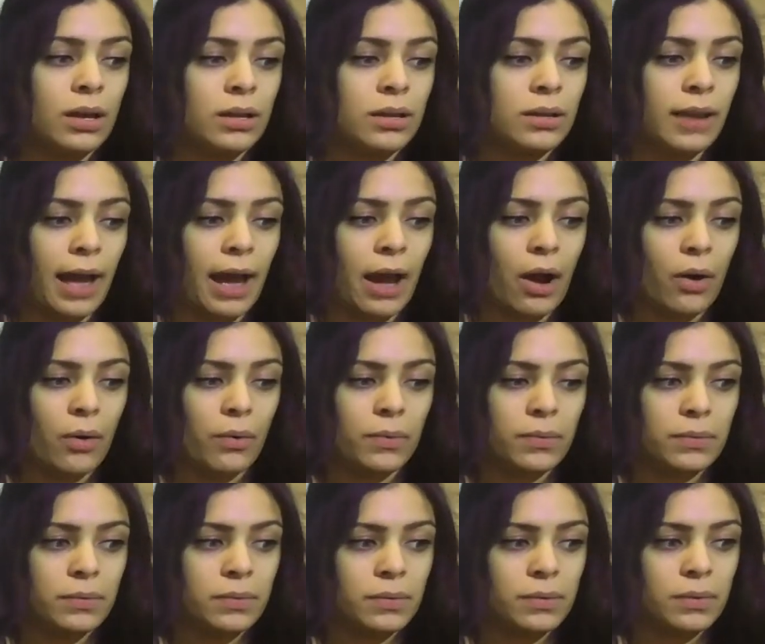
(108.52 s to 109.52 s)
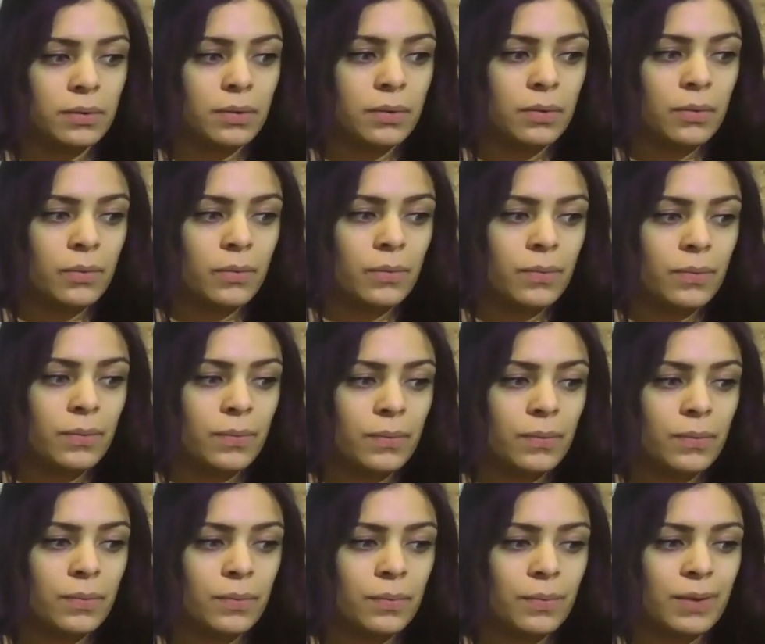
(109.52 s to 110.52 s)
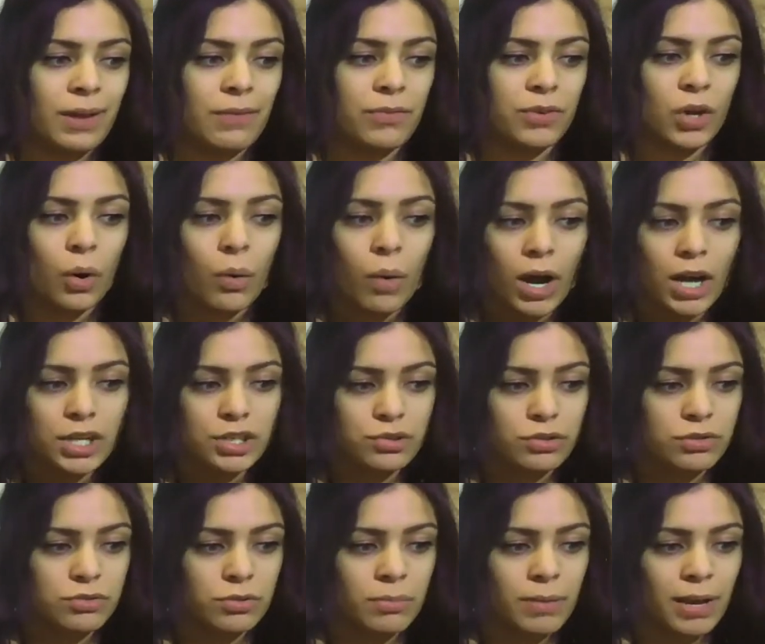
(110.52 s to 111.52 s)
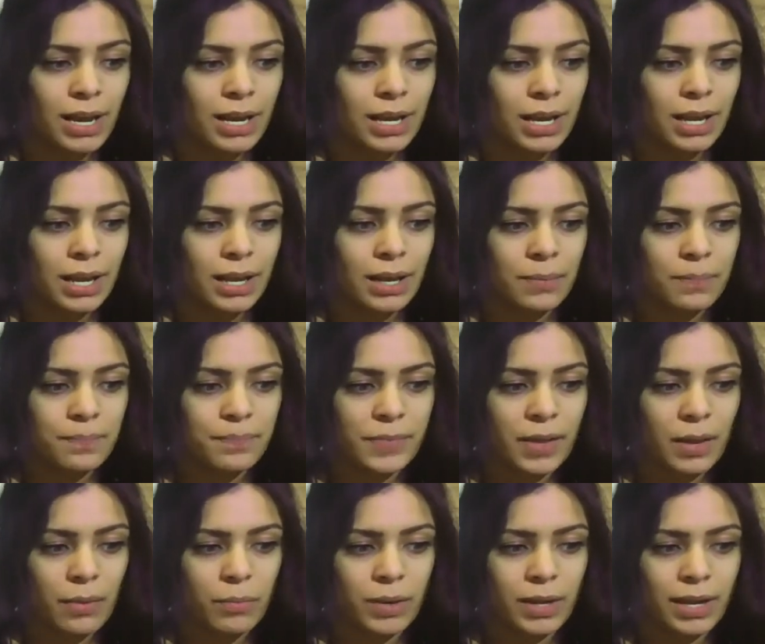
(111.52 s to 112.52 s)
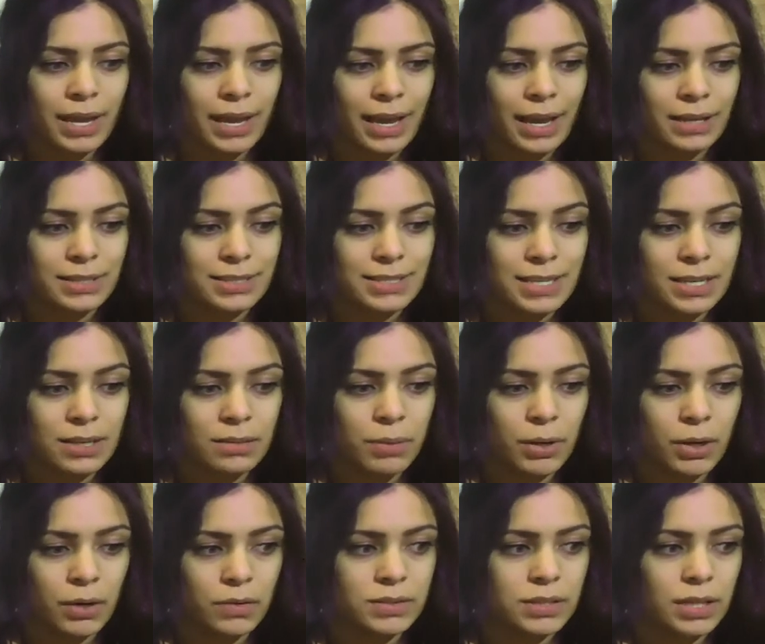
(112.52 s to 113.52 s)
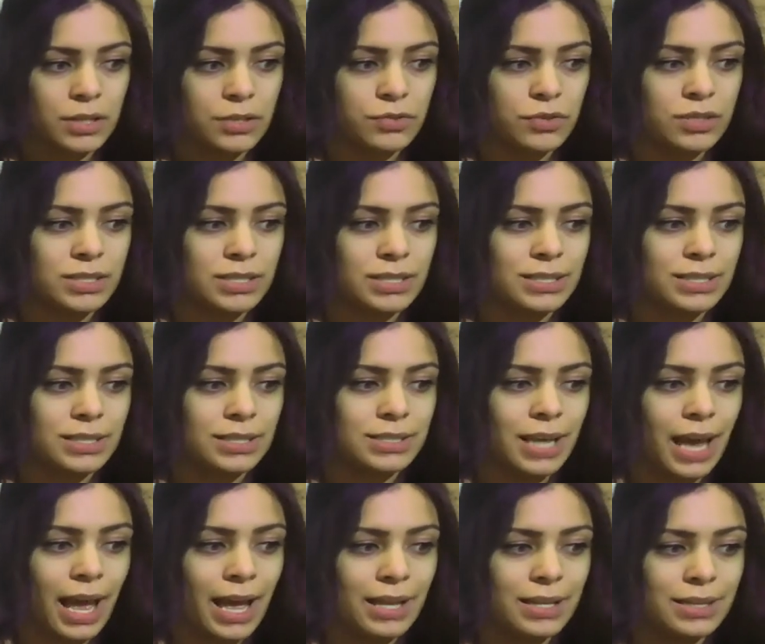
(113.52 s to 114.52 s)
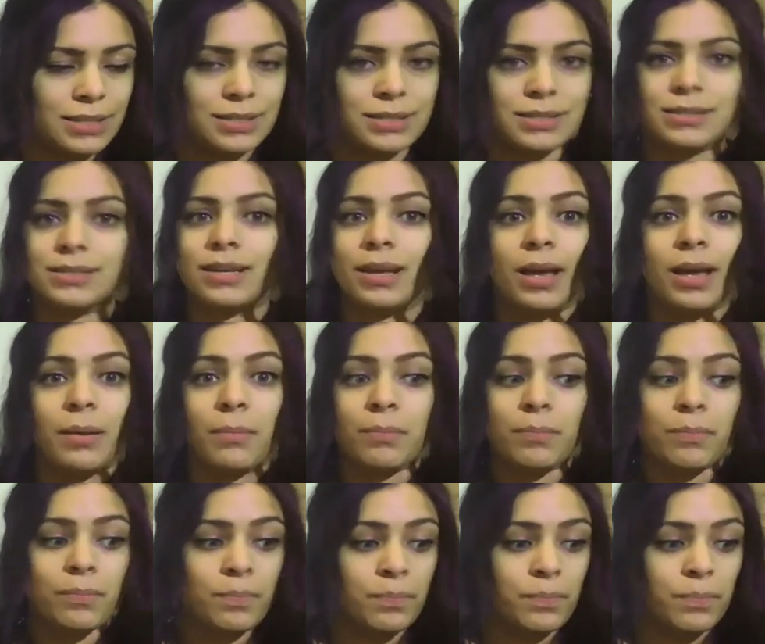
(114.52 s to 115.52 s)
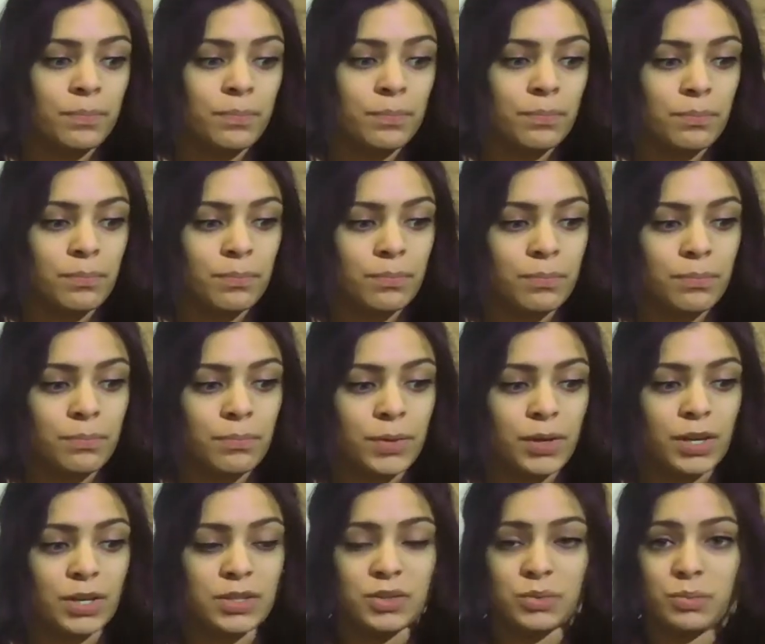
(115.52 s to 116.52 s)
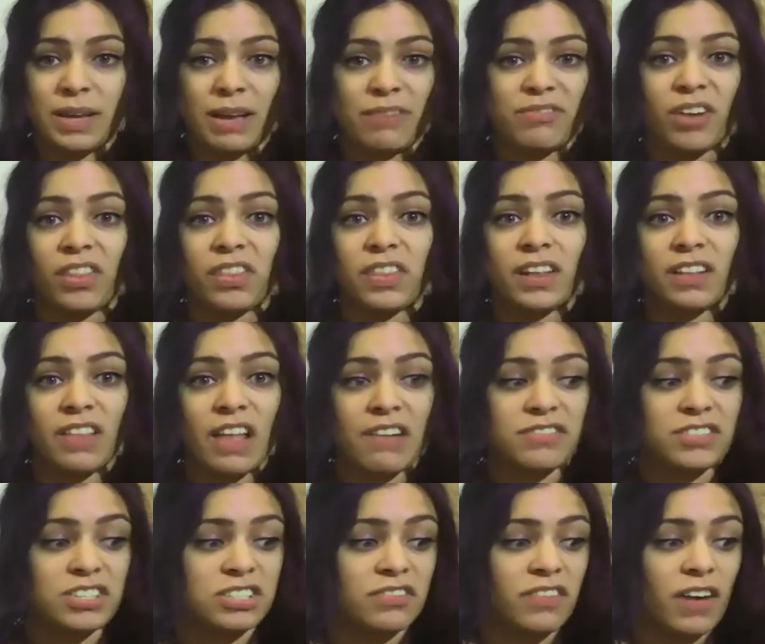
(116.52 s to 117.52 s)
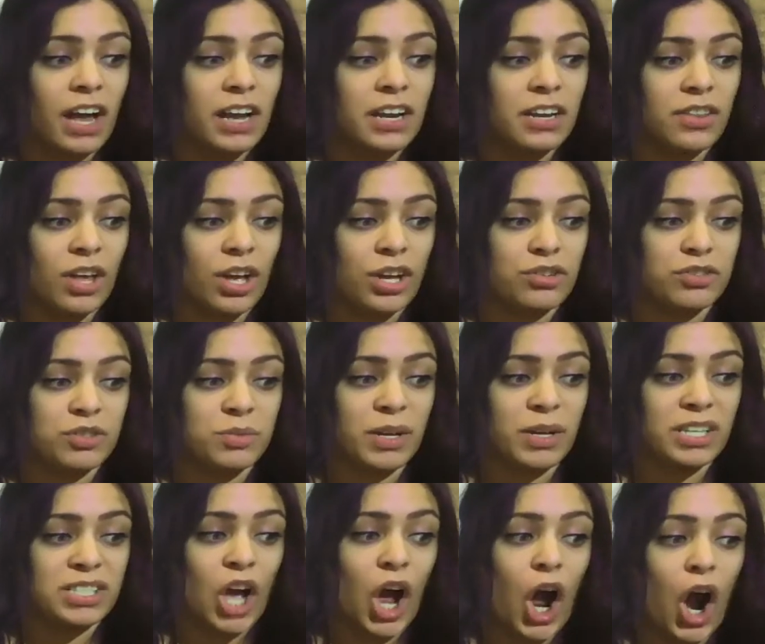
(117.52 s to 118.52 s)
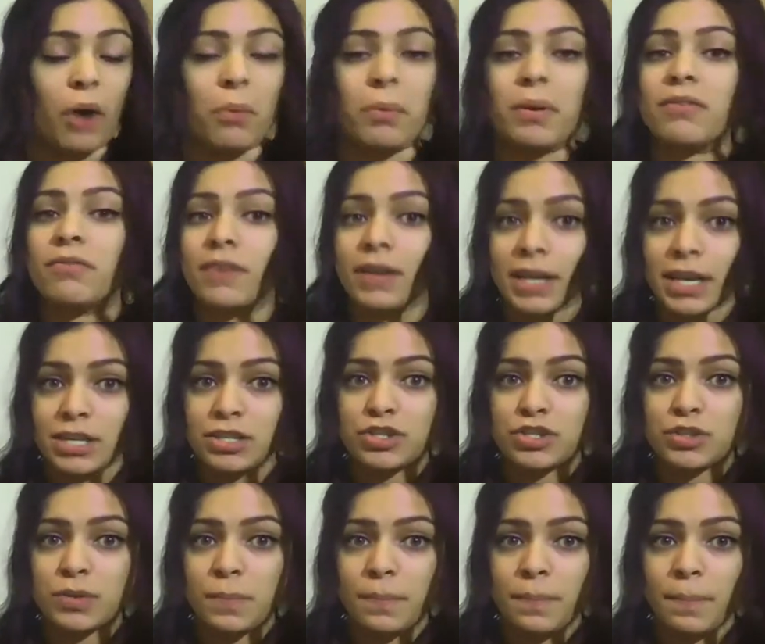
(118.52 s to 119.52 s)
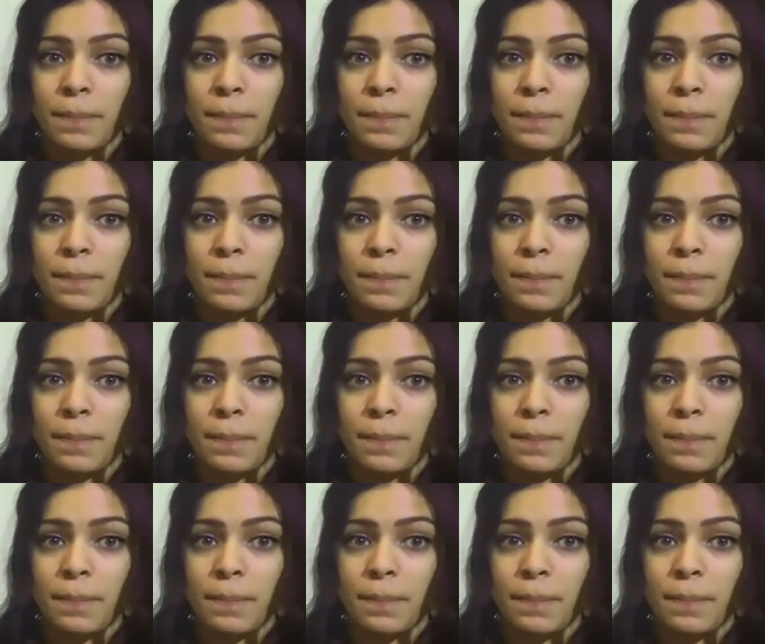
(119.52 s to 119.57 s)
Now, we have no hundreds remaining, and we can't decompose hundreds into tens because we have nothing left to divide in the hundreds place. Are we finished?